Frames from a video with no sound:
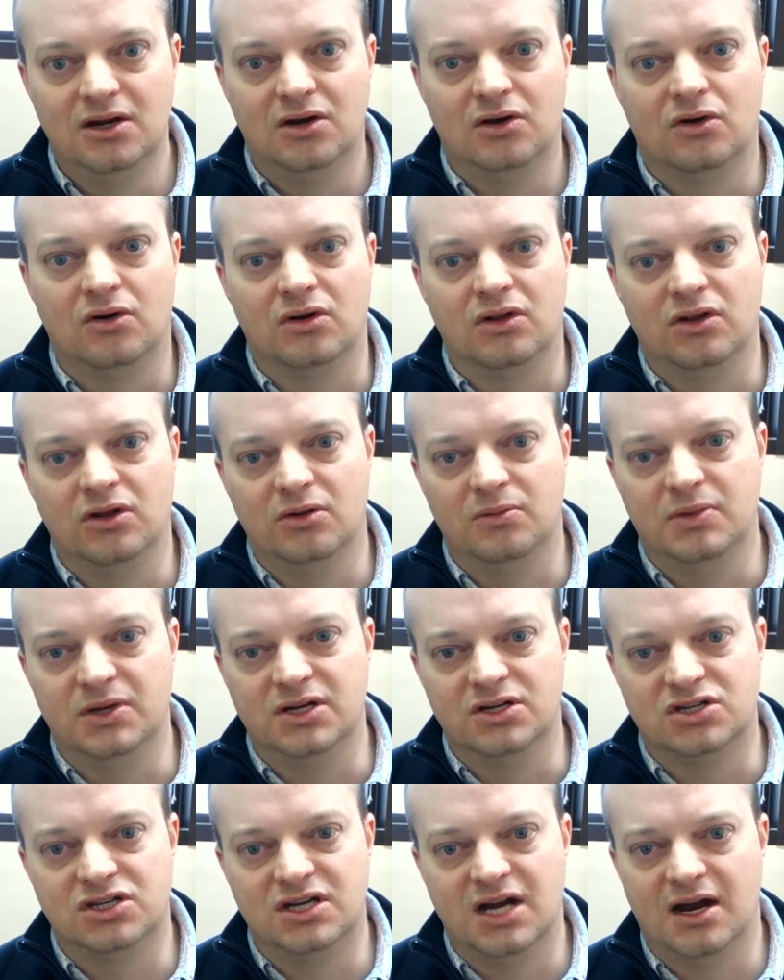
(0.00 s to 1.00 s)
or a little bit
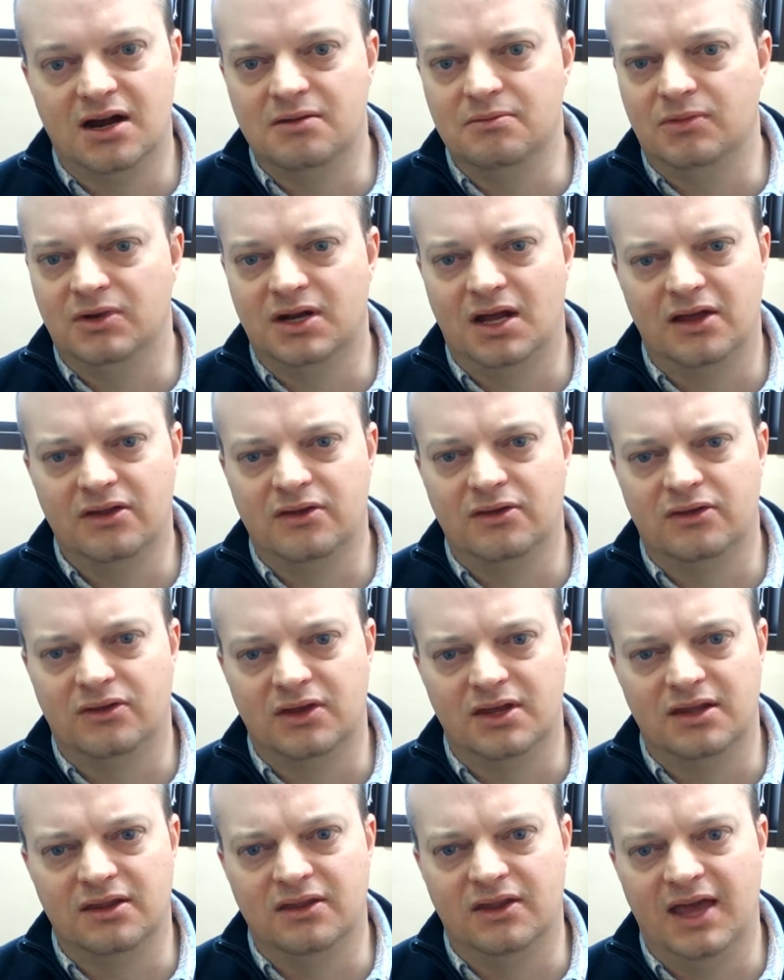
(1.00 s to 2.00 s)
of sharing, but other
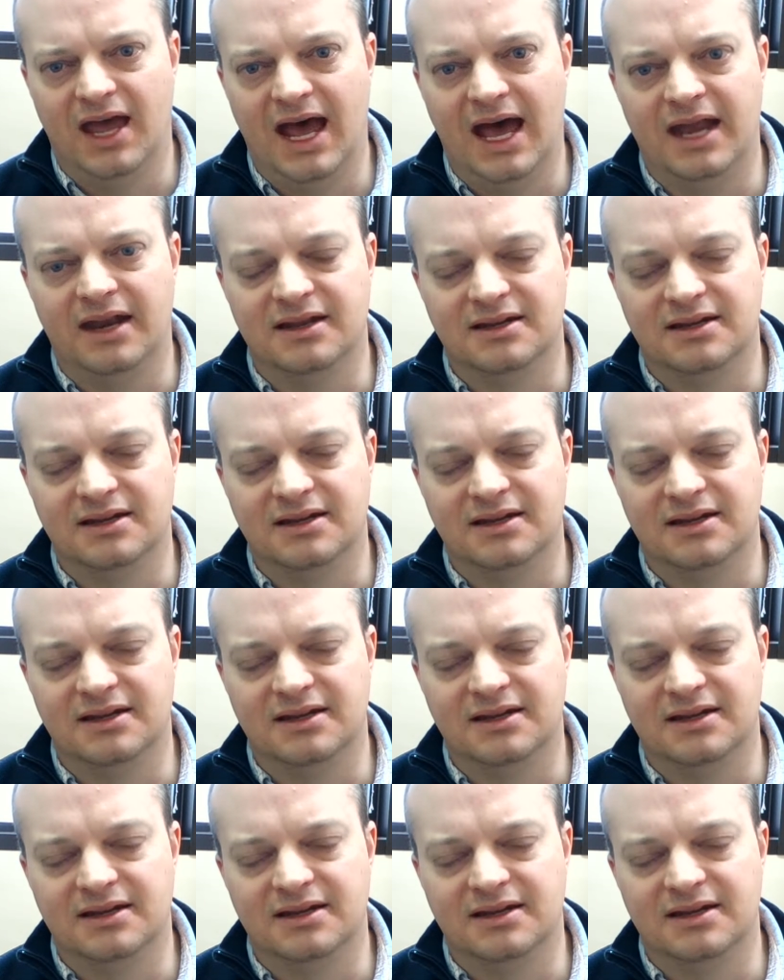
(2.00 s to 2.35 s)
than that,